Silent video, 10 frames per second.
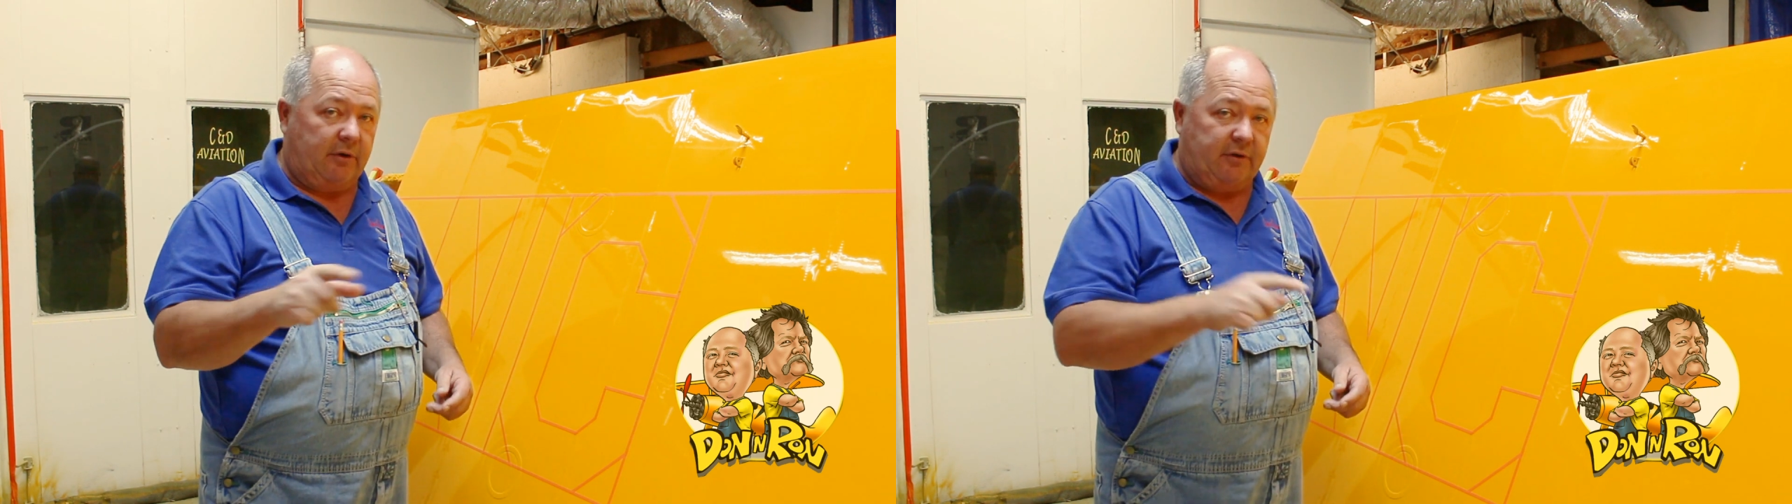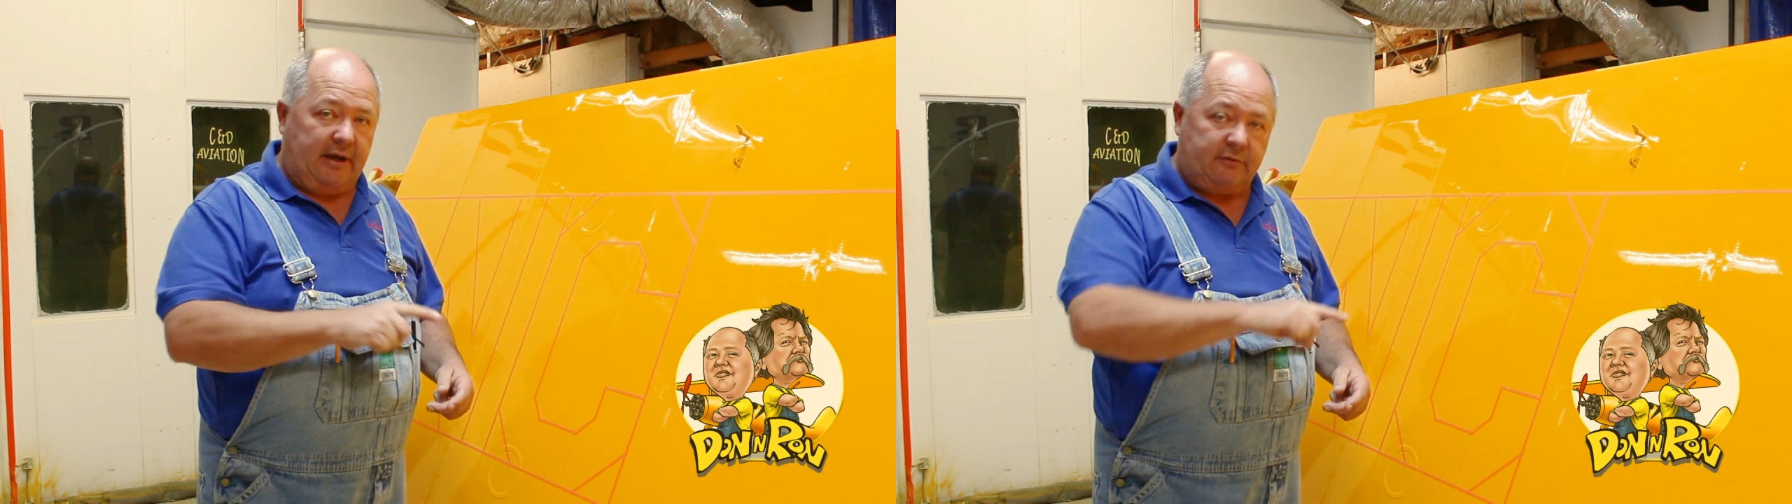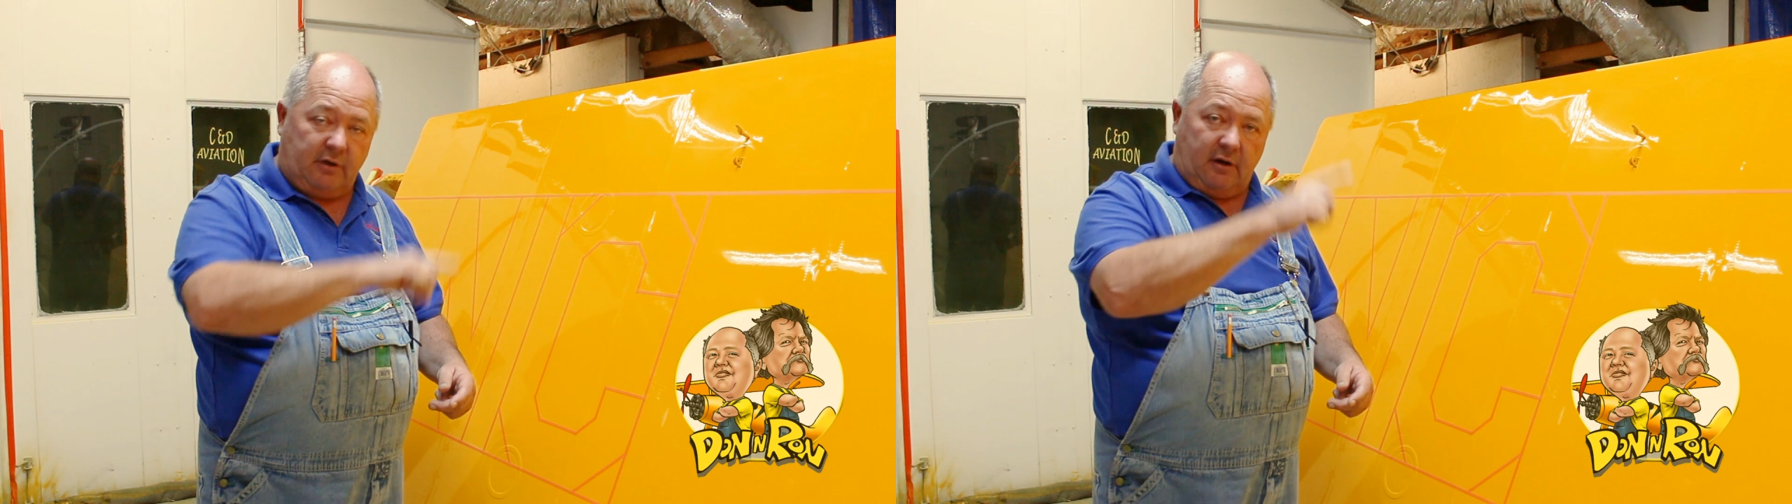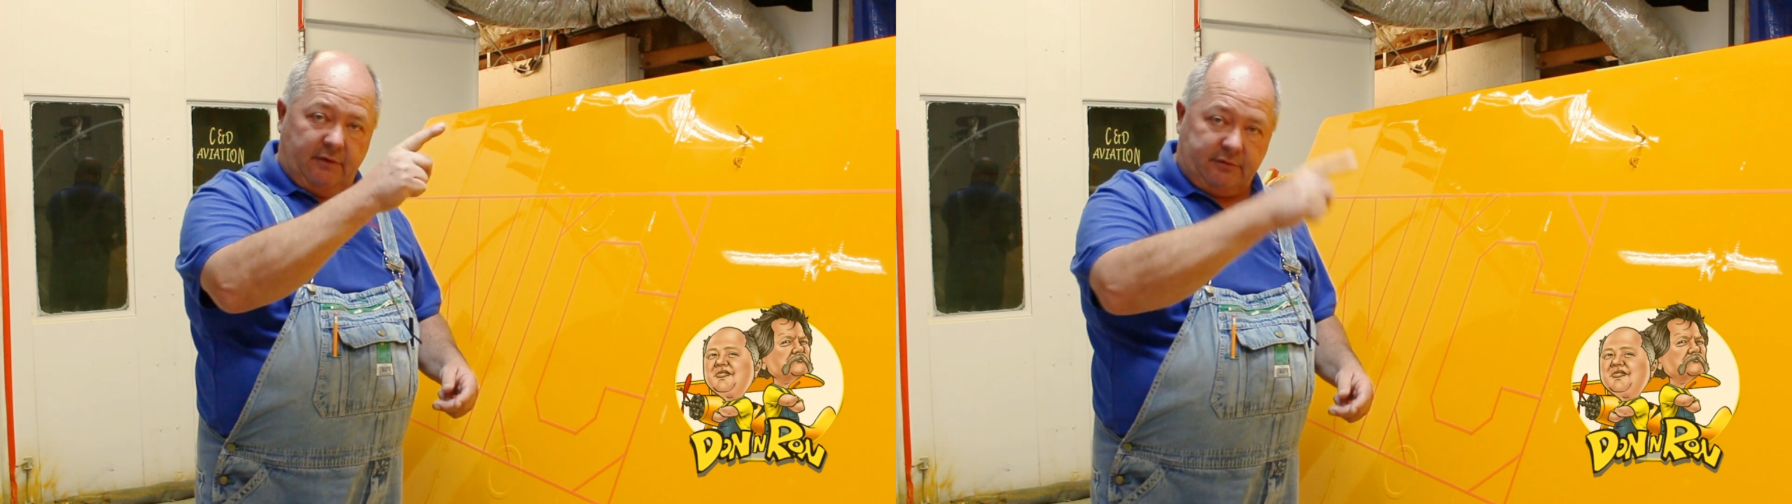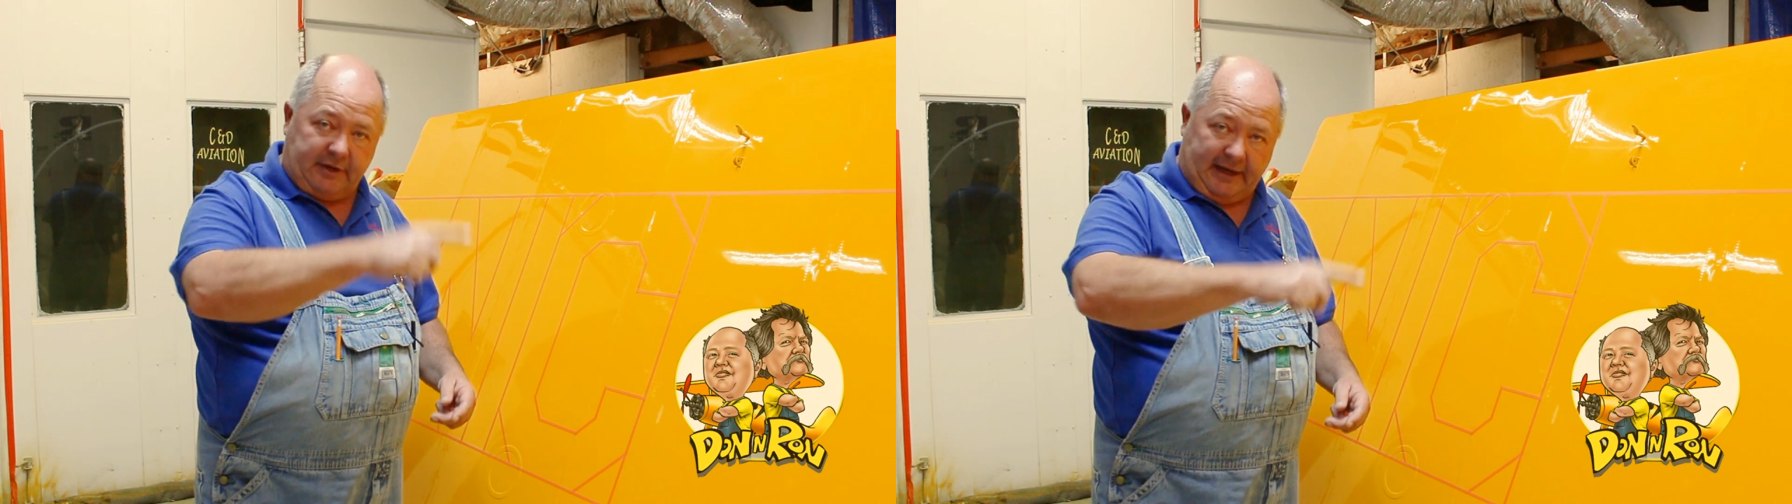which has all
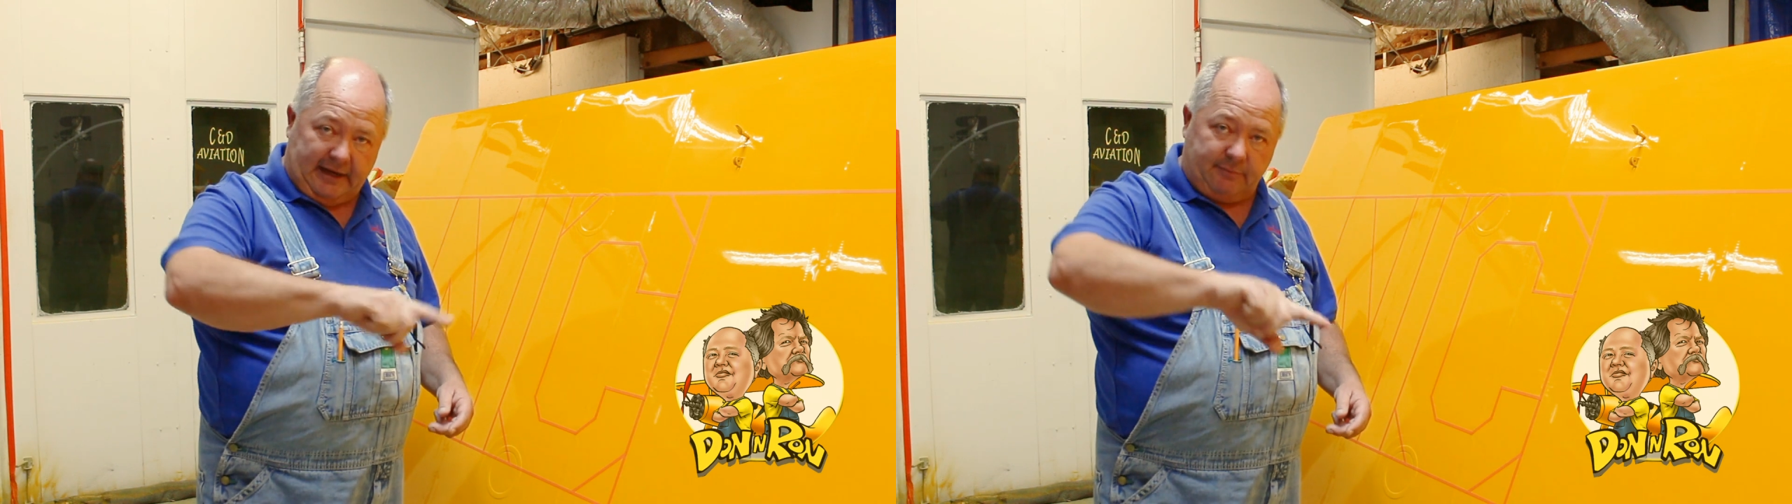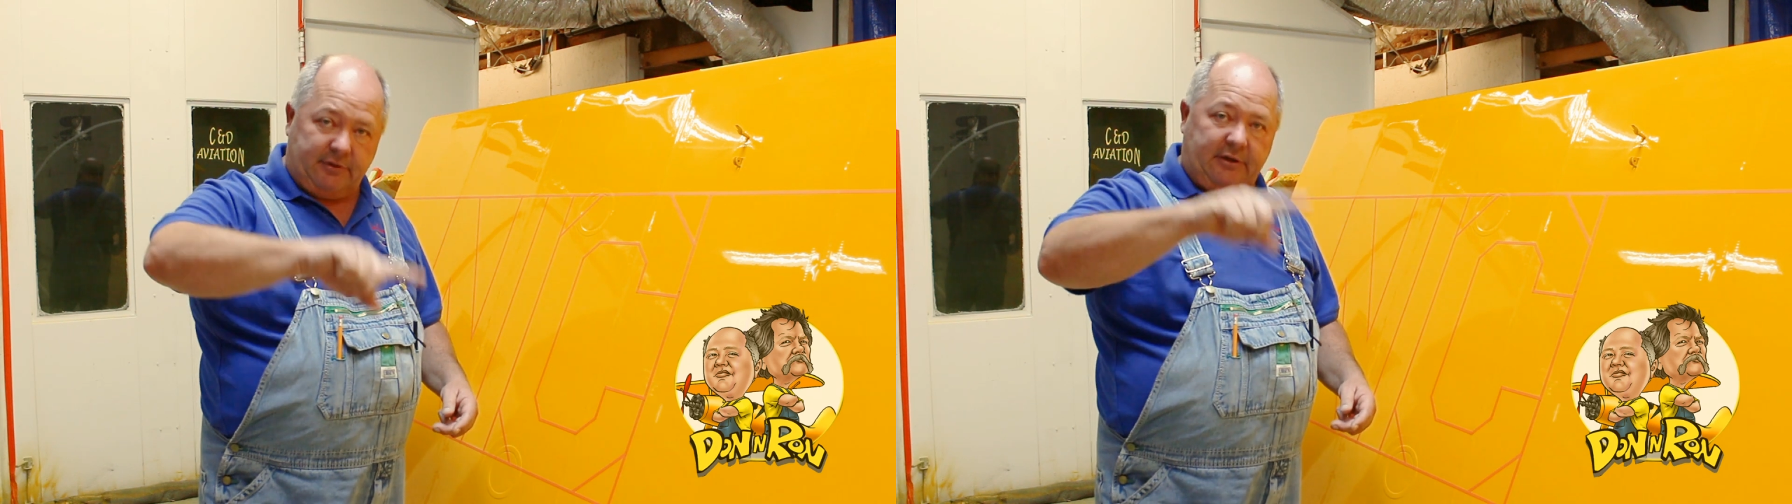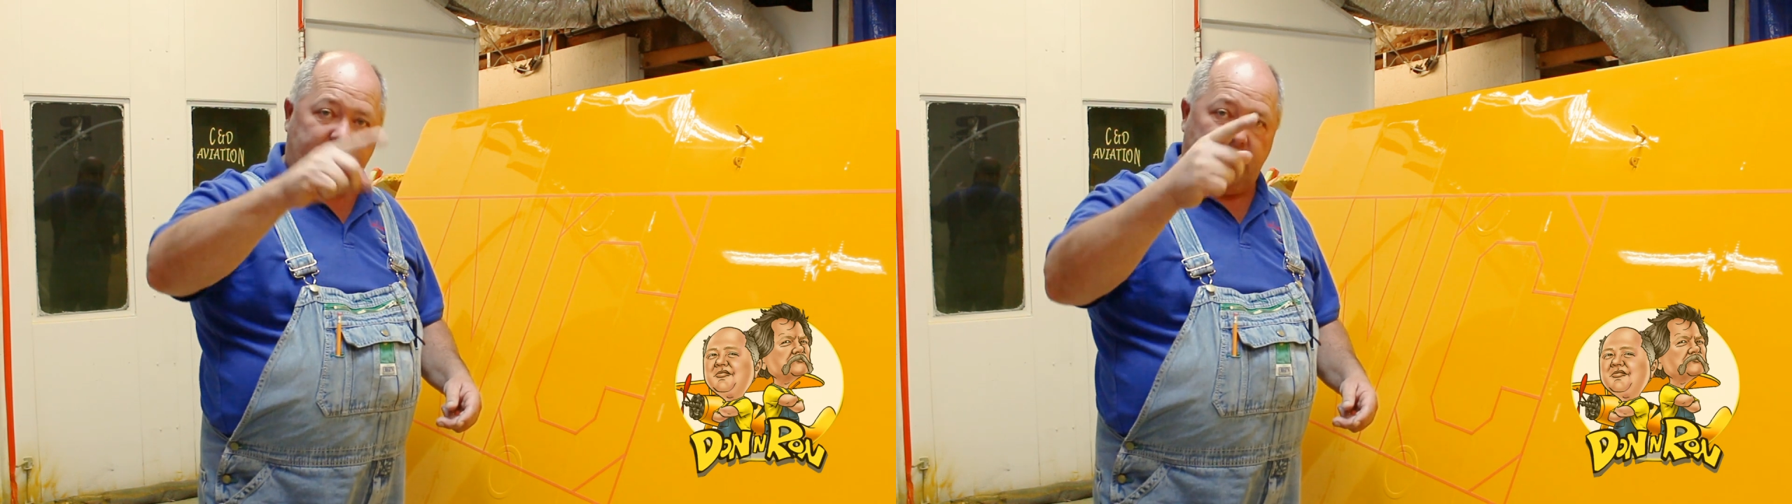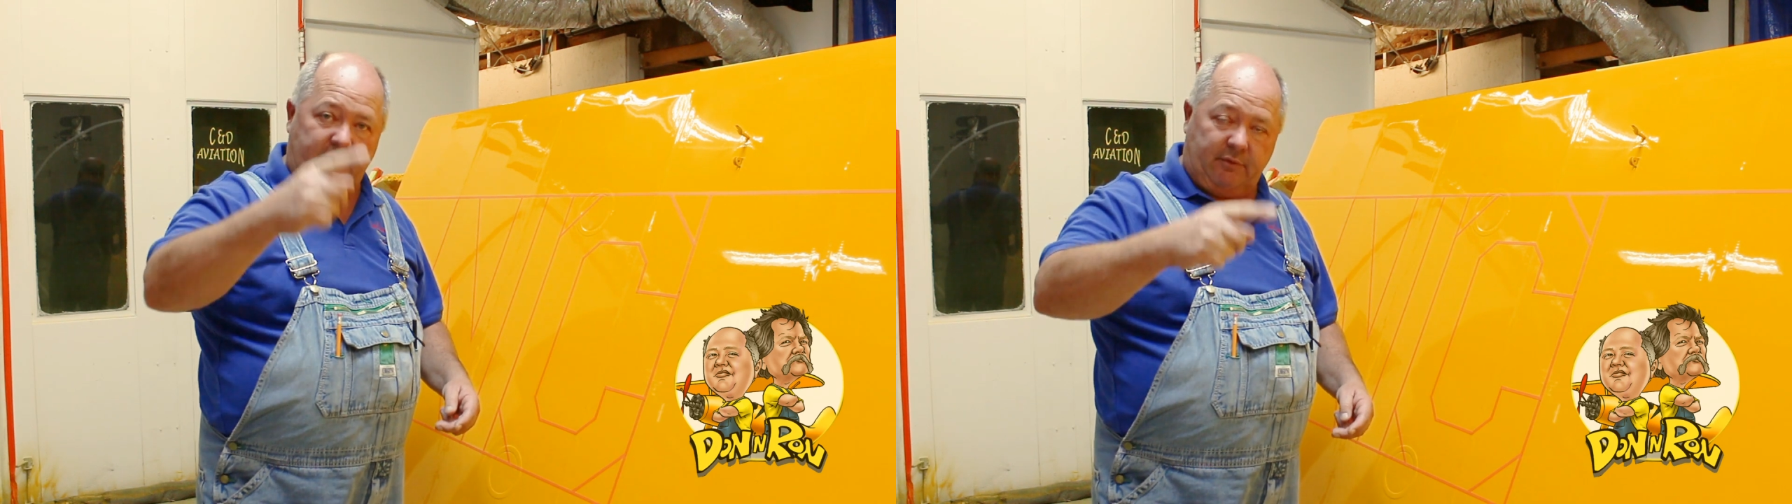the scallops in it, you know,